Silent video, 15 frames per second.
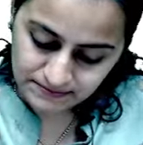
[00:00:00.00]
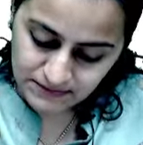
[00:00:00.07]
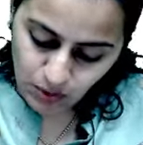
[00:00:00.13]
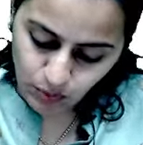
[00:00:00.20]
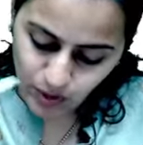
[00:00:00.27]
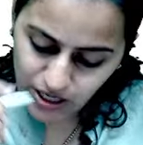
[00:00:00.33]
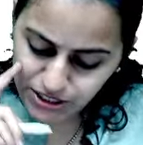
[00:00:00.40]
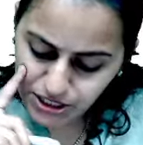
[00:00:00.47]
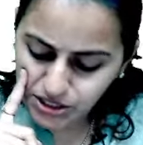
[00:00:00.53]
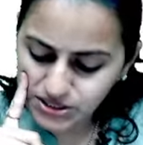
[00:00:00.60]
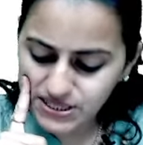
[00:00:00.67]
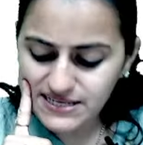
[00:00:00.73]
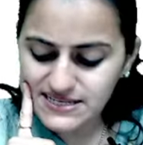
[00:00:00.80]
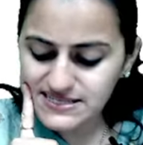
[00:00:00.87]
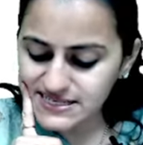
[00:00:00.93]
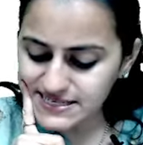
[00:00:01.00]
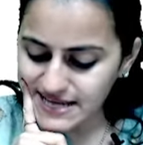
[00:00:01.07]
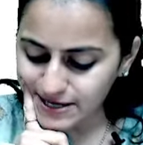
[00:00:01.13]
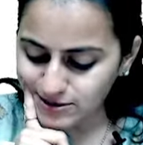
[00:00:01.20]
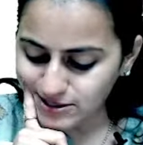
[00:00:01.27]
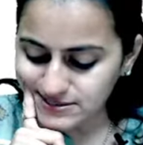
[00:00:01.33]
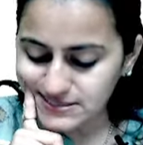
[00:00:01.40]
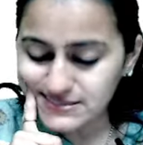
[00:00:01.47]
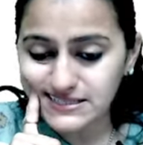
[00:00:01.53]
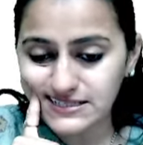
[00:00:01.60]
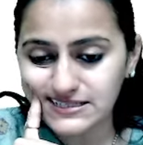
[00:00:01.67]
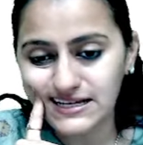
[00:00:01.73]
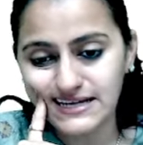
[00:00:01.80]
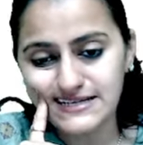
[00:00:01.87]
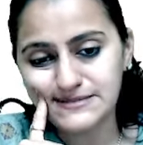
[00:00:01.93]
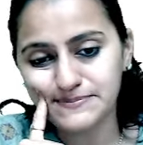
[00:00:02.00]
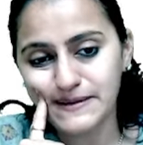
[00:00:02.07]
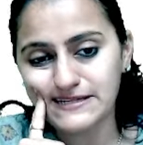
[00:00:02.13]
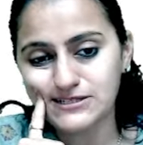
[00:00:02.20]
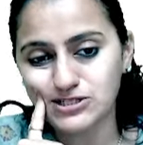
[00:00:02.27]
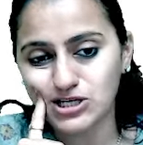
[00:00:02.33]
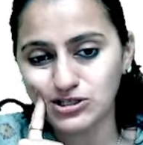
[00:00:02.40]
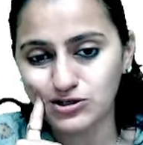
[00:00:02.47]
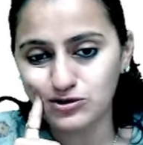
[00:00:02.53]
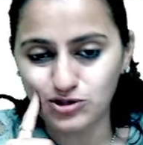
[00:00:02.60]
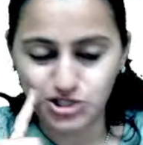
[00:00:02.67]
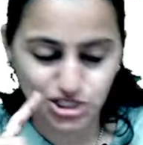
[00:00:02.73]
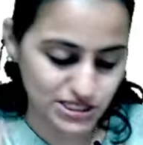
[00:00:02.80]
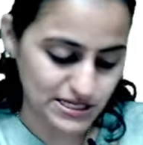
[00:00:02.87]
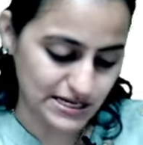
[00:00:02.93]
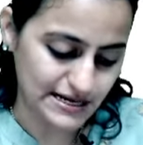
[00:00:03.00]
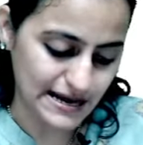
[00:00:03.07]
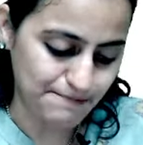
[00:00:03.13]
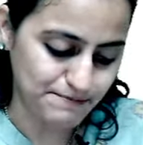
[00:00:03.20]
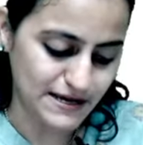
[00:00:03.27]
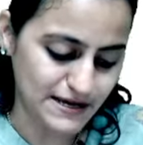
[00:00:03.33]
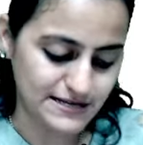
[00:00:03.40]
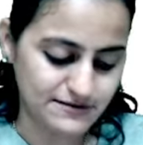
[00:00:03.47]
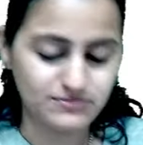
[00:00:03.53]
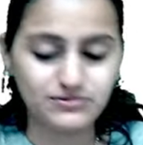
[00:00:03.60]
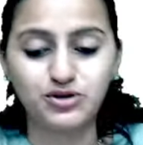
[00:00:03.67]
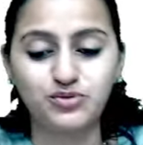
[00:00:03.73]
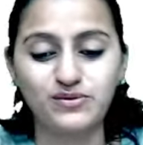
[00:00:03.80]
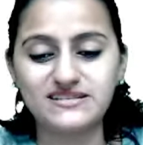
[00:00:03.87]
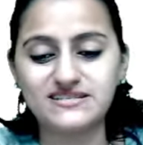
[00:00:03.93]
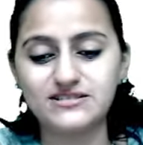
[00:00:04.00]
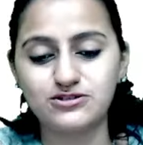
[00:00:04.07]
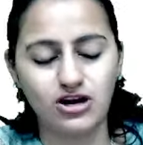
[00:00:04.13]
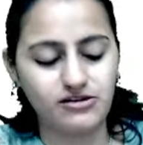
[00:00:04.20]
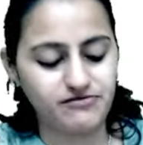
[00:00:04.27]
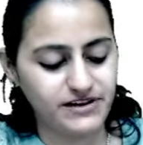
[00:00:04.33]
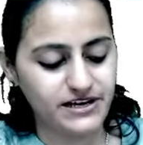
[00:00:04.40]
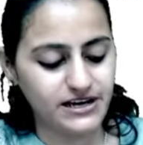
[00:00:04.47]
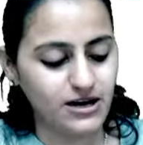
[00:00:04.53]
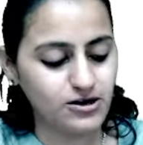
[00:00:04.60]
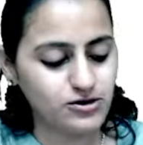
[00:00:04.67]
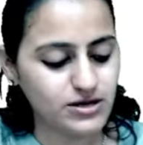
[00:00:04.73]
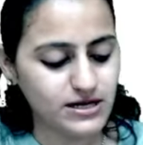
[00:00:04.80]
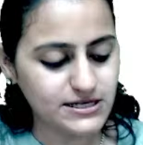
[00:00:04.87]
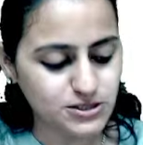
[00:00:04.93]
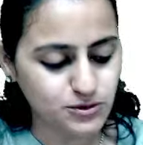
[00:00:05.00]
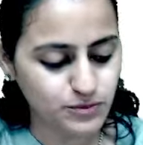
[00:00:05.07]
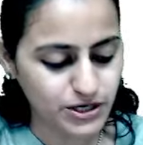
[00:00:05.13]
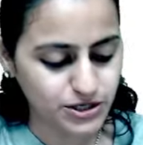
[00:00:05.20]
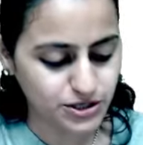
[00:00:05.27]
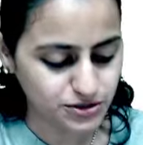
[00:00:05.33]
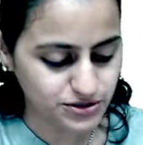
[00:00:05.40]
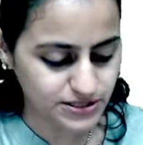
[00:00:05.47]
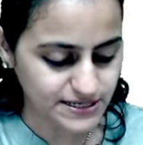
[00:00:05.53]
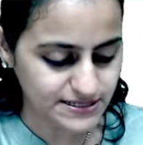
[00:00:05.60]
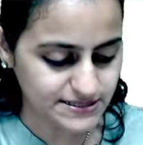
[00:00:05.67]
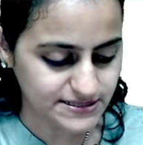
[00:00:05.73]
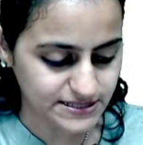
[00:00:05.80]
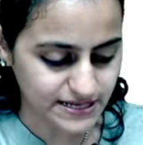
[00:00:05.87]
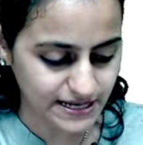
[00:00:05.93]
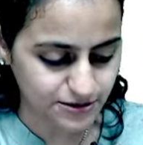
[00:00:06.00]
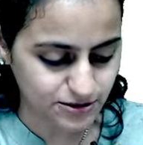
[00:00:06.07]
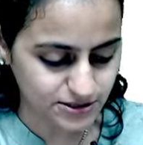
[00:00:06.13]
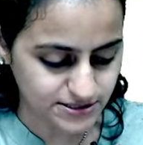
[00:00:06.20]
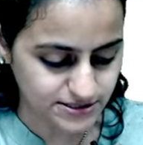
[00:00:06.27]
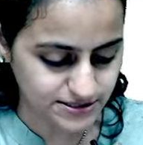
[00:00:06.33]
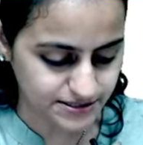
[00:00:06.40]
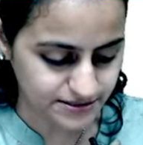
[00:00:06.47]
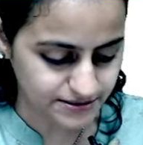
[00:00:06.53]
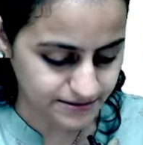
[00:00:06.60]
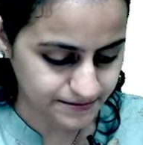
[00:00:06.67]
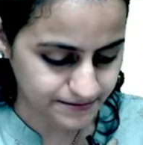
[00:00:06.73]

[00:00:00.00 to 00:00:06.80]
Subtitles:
What do you think is the diagnosis here, guys? Based on the question, agar aapne quiz solve kiya hoga, so what do you think is the diagnosis here?